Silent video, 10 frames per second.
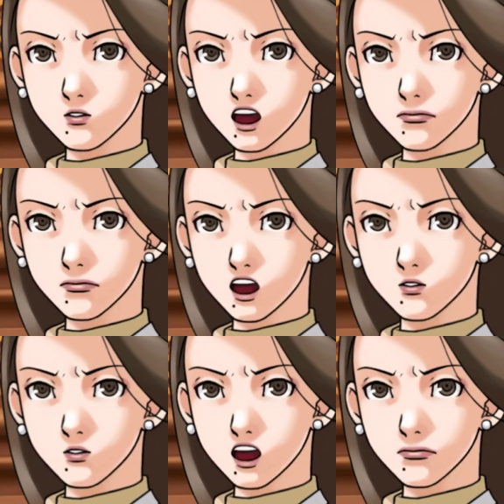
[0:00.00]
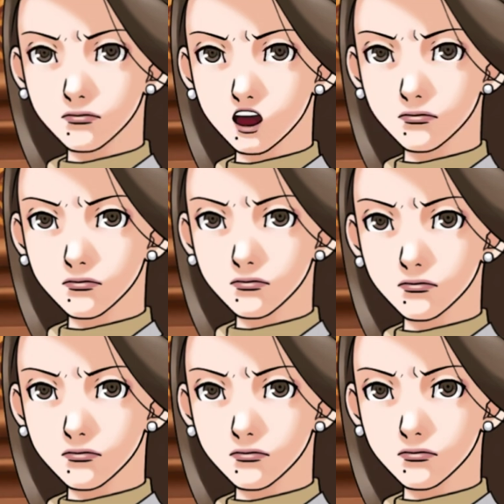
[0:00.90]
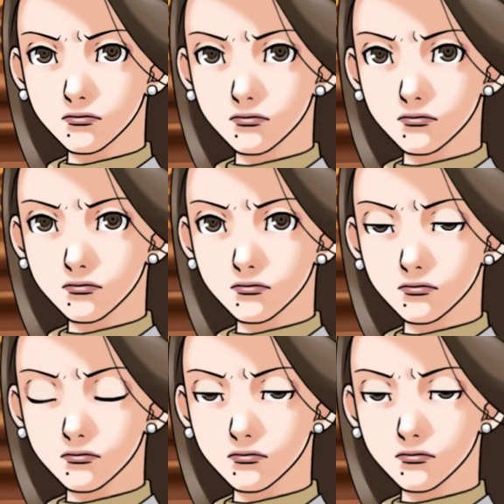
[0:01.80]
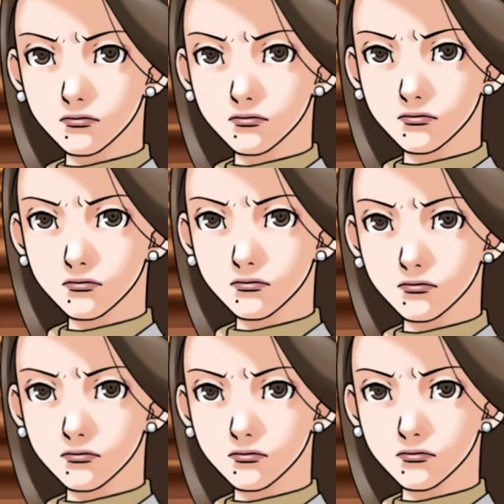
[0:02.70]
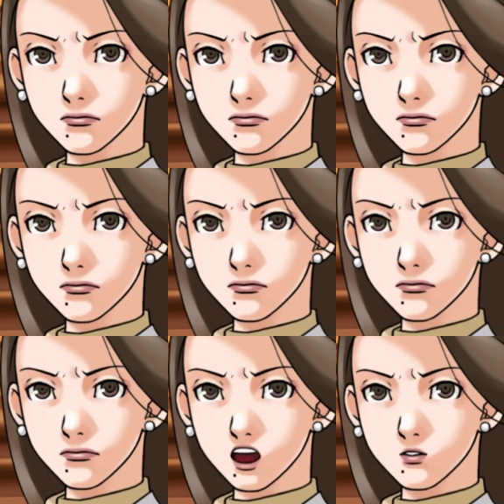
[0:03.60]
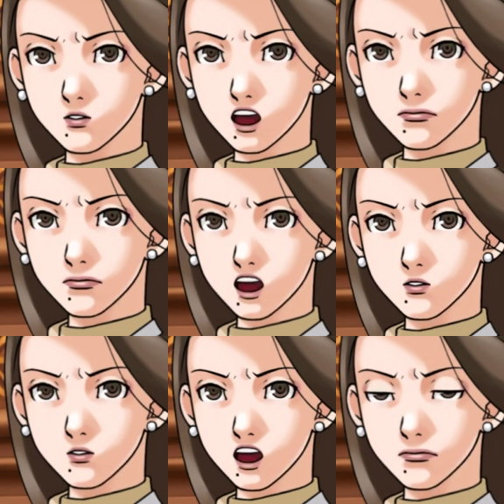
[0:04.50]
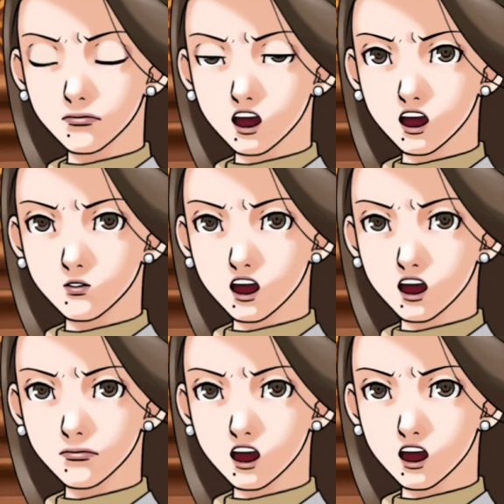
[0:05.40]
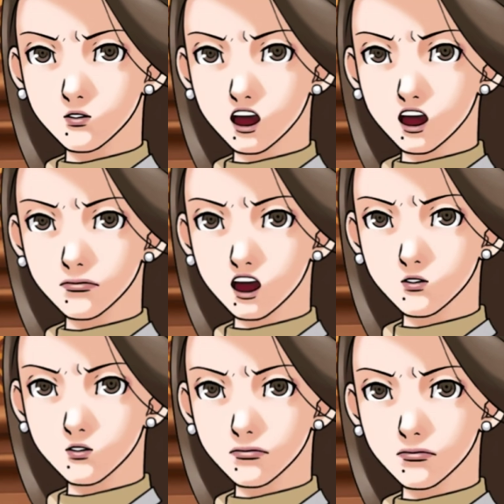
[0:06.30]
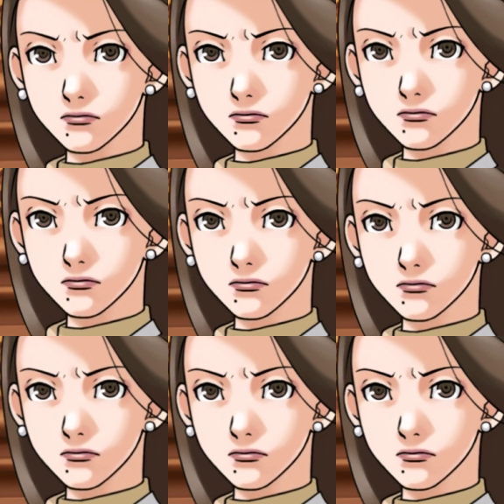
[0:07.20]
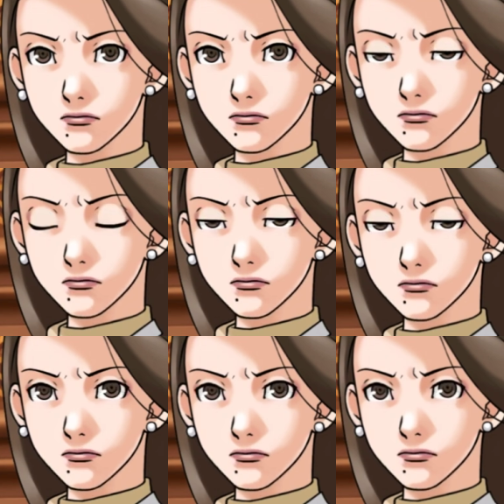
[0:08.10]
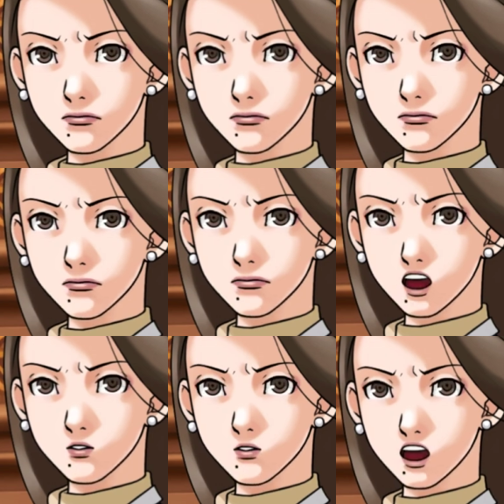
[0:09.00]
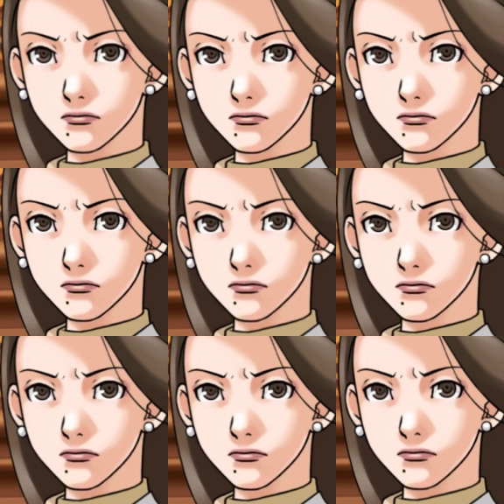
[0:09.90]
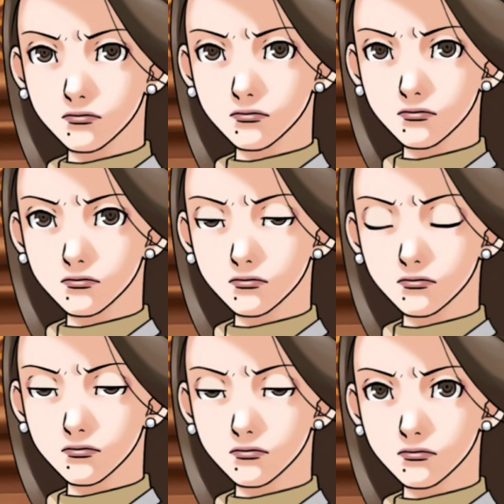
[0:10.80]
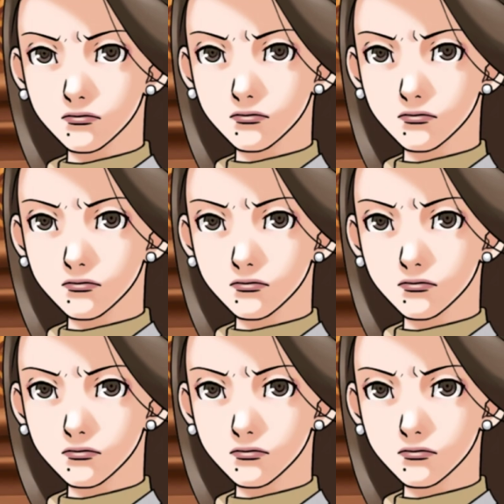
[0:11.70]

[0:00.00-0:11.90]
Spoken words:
But that doesn't mean you can't still win. Try thinking out of the box. Don't waste time doubting the facts. Assume the clock was 3 hours slow and think through it.